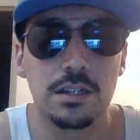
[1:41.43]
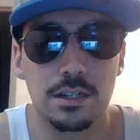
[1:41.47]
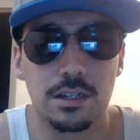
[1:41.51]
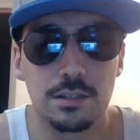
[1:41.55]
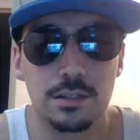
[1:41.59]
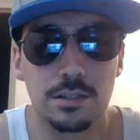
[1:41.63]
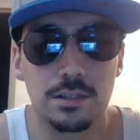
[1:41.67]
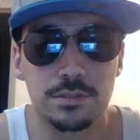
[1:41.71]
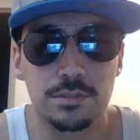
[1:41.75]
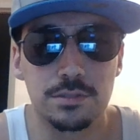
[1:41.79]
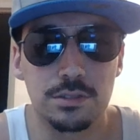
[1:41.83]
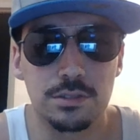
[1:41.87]

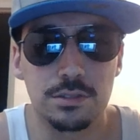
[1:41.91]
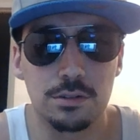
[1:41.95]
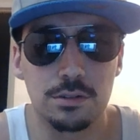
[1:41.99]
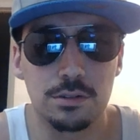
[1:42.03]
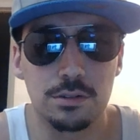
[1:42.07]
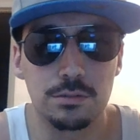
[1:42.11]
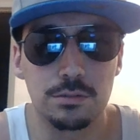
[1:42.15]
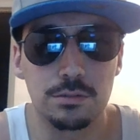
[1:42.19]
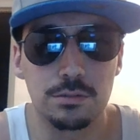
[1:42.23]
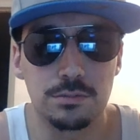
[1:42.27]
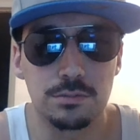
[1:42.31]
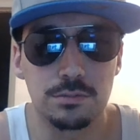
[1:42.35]

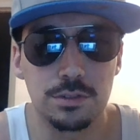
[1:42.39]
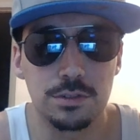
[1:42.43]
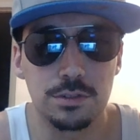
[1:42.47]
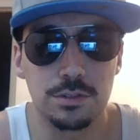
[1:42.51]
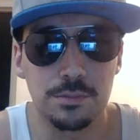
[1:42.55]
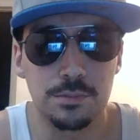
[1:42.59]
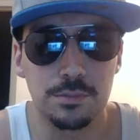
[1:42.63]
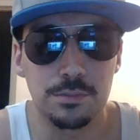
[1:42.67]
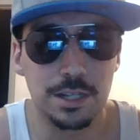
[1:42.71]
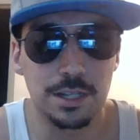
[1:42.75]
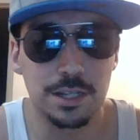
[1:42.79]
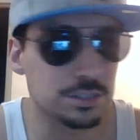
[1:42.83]
So,
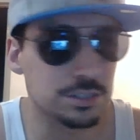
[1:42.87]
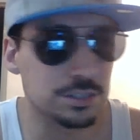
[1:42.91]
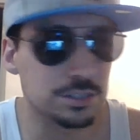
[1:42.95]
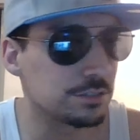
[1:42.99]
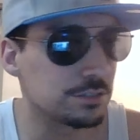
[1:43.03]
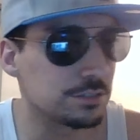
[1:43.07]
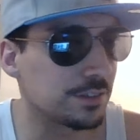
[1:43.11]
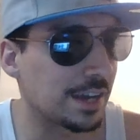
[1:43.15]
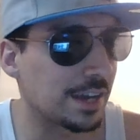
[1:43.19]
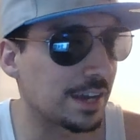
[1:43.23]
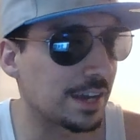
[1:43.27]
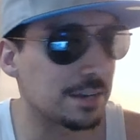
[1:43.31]
make sure
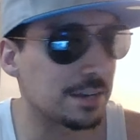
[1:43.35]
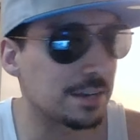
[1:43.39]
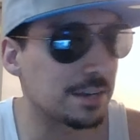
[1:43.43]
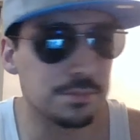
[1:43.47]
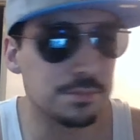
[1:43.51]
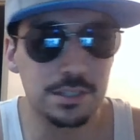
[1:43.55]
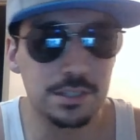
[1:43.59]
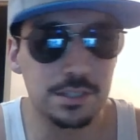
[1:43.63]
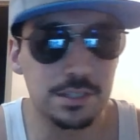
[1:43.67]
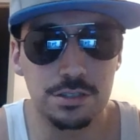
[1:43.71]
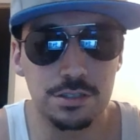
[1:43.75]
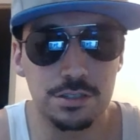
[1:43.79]
you've added
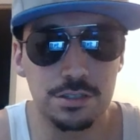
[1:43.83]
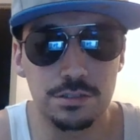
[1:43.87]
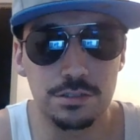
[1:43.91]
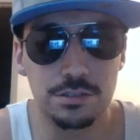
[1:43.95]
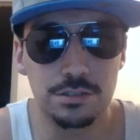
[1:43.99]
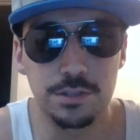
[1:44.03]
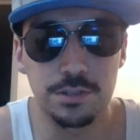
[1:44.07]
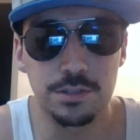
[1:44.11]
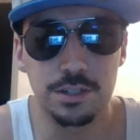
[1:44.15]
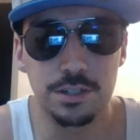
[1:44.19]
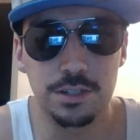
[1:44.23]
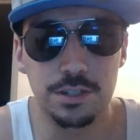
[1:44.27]
me to your
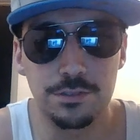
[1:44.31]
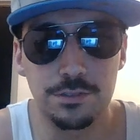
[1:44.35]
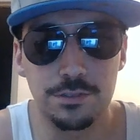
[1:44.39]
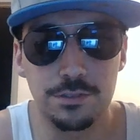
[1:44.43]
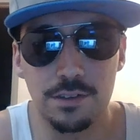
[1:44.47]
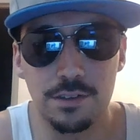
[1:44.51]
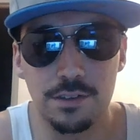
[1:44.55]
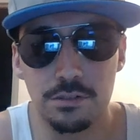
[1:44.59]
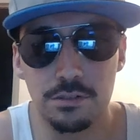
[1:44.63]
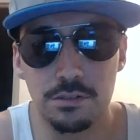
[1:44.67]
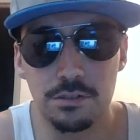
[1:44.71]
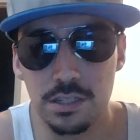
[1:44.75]
Twitter if you
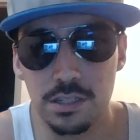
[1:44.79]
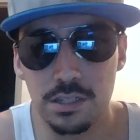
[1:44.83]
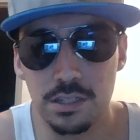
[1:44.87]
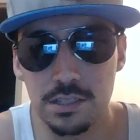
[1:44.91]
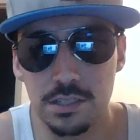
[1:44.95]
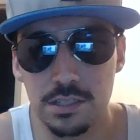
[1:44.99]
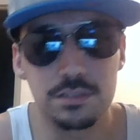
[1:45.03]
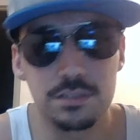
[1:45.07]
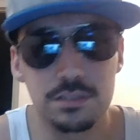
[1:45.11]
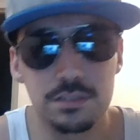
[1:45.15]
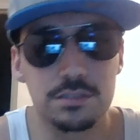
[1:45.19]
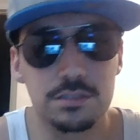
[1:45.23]
haven't already
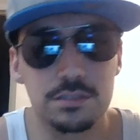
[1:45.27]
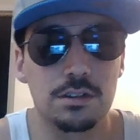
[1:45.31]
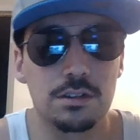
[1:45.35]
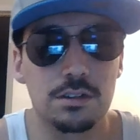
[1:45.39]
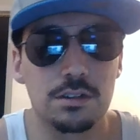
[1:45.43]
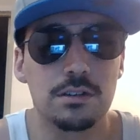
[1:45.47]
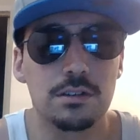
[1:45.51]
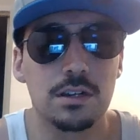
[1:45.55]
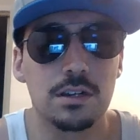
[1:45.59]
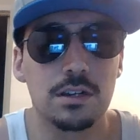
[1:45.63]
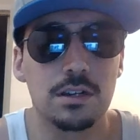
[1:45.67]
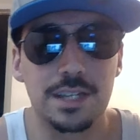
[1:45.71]
done so.